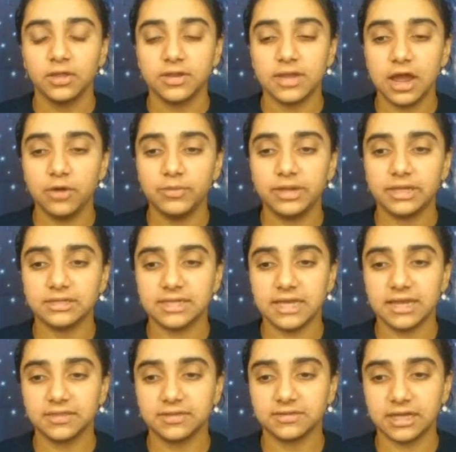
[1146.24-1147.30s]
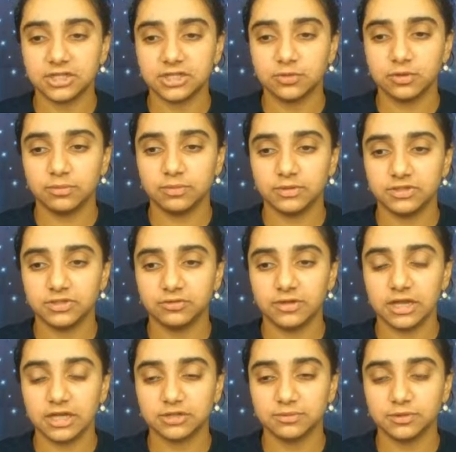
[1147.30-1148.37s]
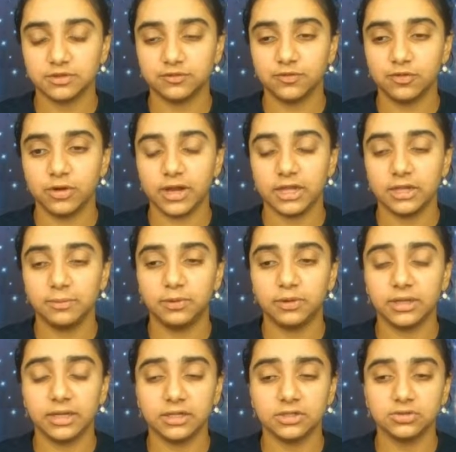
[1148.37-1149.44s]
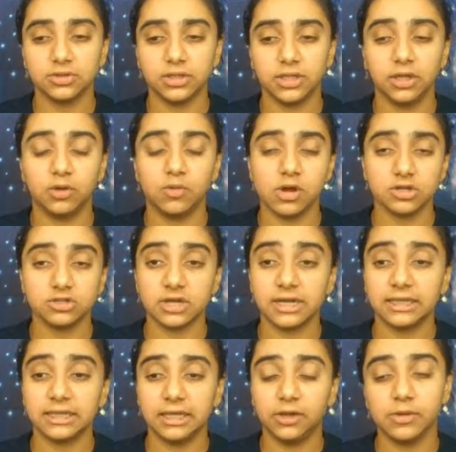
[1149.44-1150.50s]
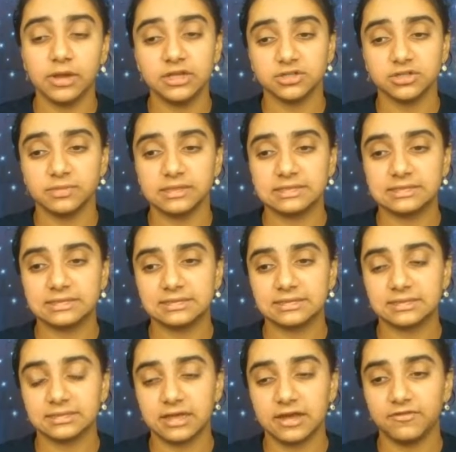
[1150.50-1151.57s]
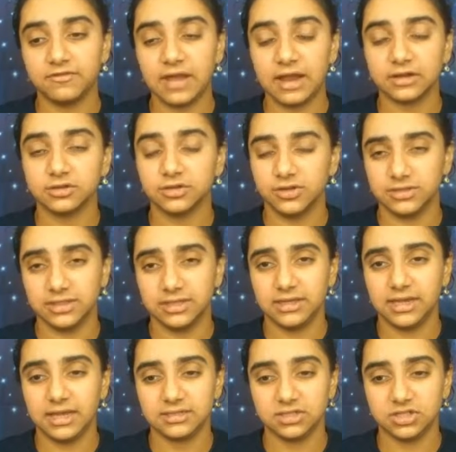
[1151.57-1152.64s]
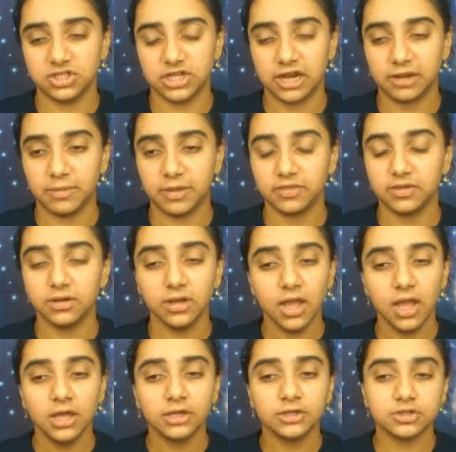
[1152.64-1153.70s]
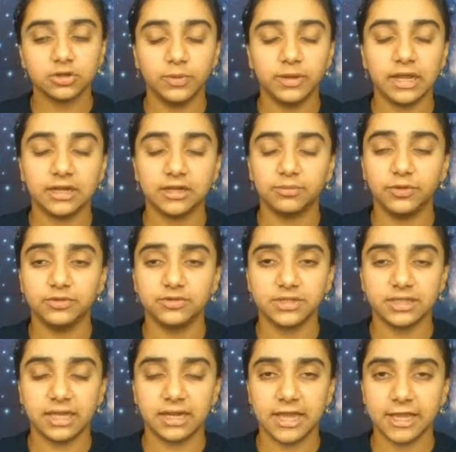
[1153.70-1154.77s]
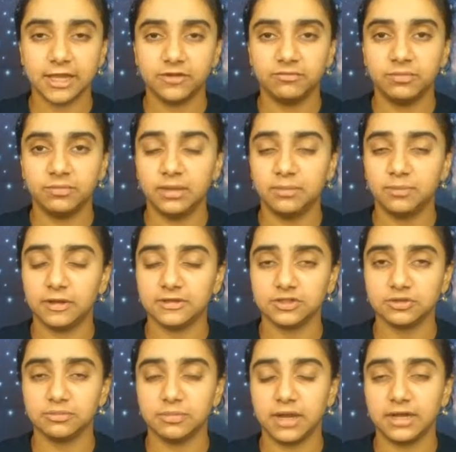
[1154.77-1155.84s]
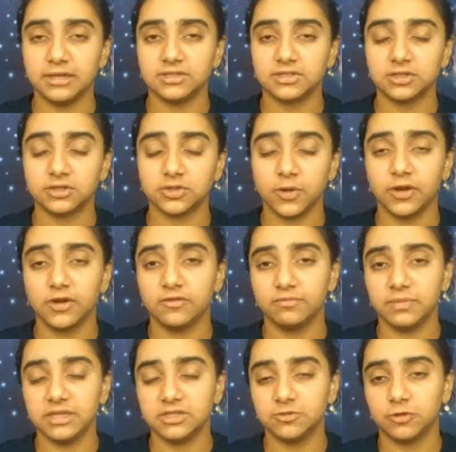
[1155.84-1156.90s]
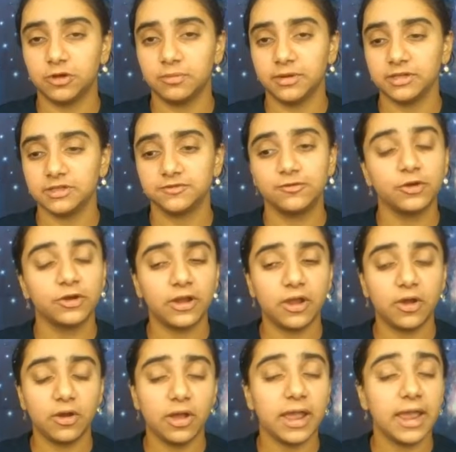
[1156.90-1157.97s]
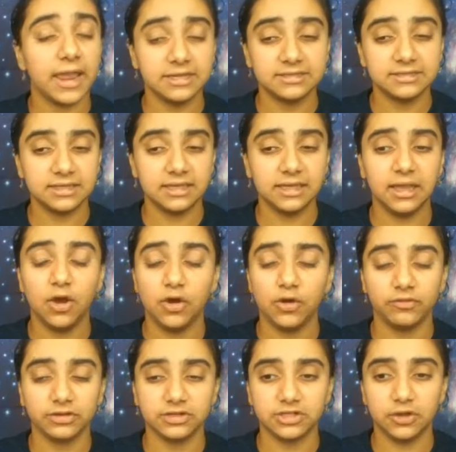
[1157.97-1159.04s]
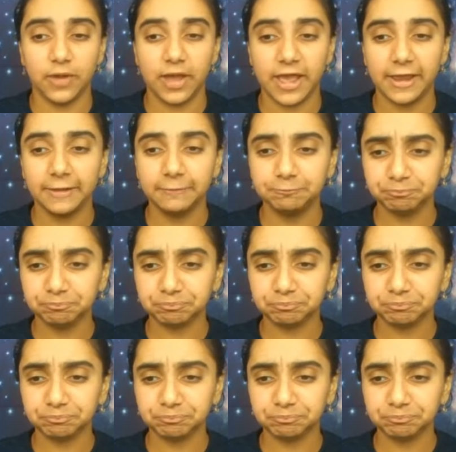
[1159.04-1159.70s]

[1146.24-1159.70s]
Now we can take this x squared plus 3x plus 4 and put it into the quadratic equation because this does not factor using the guess and check method. So we end up using that negative b plus or minus the square root of b squared minus 4ac over 2a.